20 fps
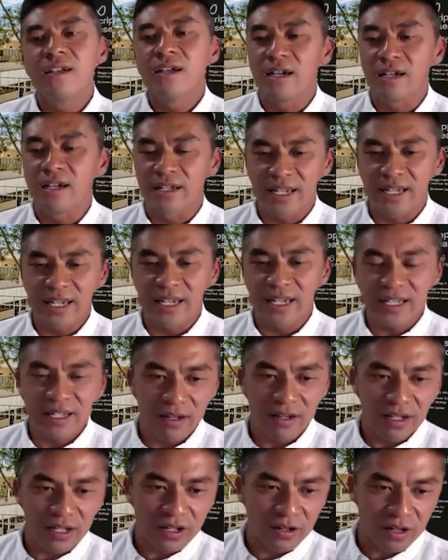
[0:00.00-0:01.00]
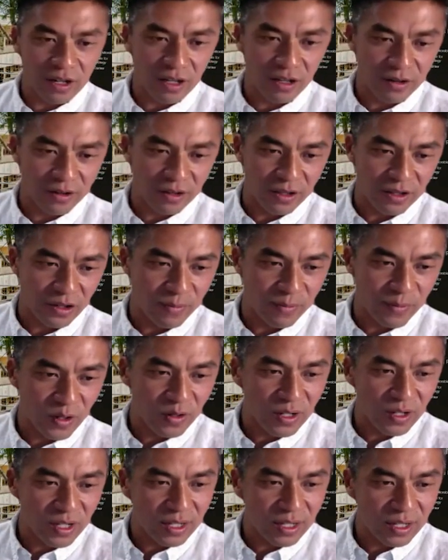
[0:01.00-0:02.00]
uh, T cells to clear the
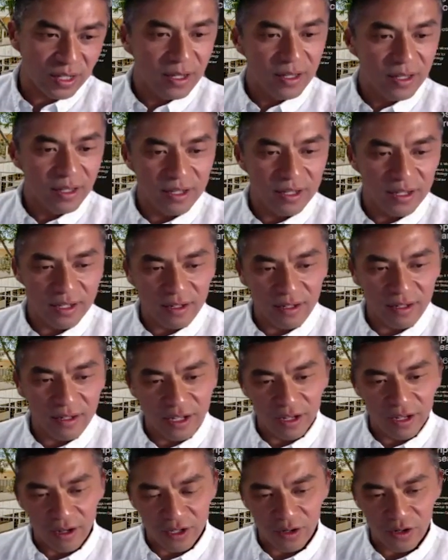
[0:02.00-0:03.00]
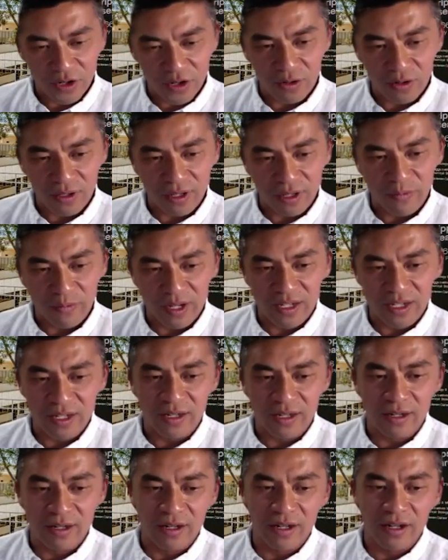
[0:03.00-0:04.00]
tumors. This, he also showed that we
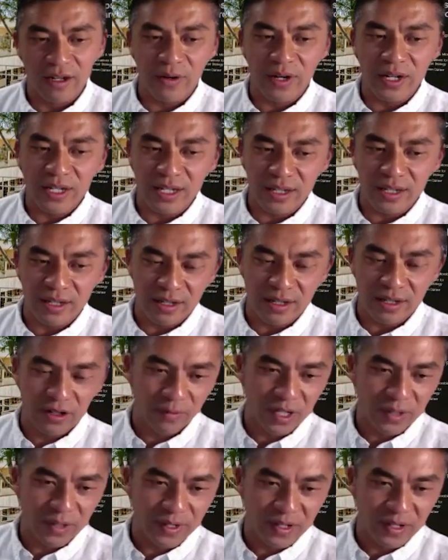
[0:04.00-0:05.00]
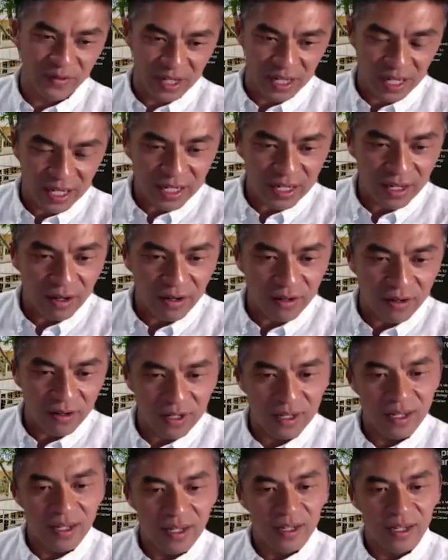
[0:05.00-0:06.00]
see increases in tumor-specific T cells
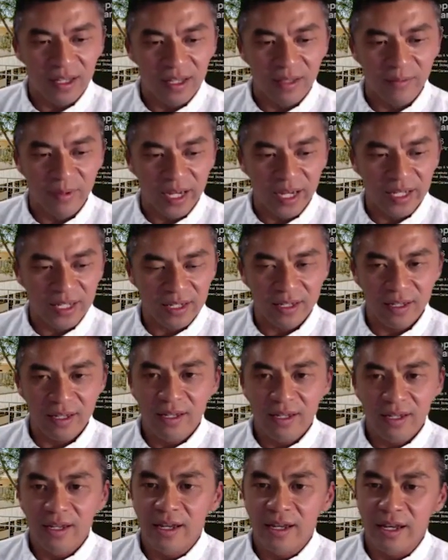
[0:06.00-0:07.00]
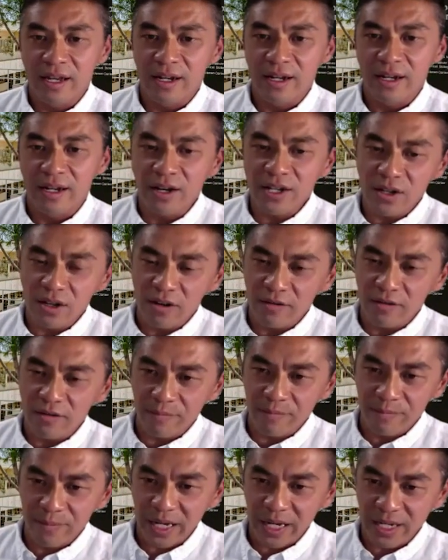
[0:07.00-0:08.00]
in the mice. And also,
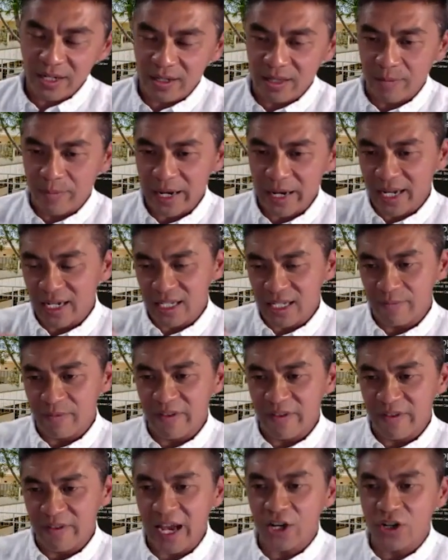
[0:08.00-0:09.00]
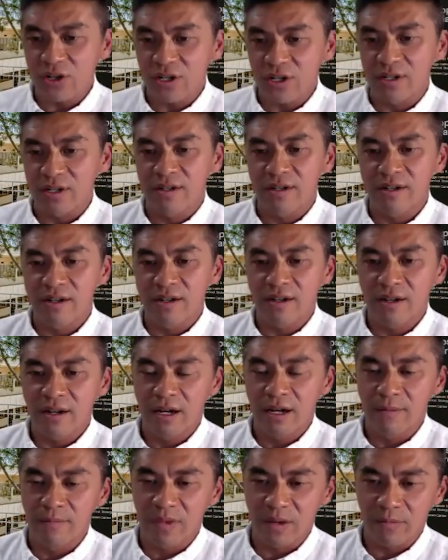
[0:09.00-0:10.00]
based on the mechanism of action,
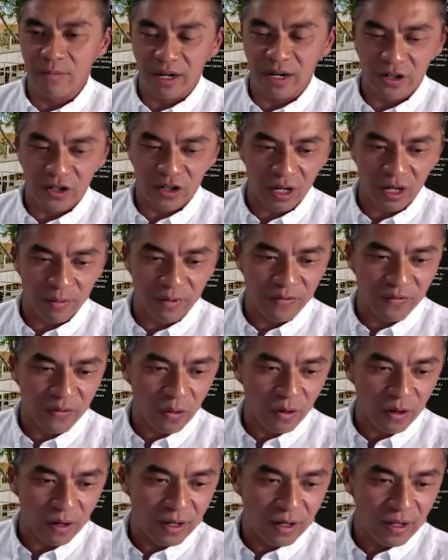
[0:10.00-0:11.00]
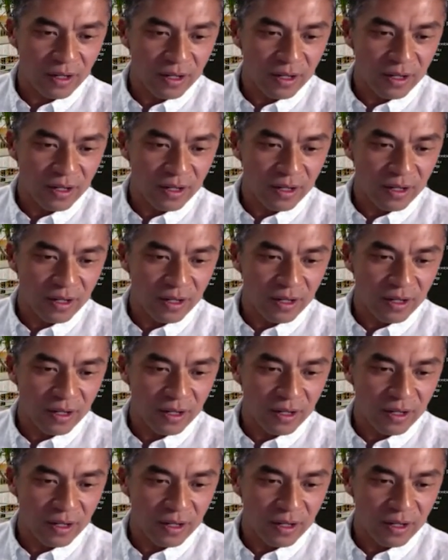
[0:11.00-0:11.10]
Um, that I described before,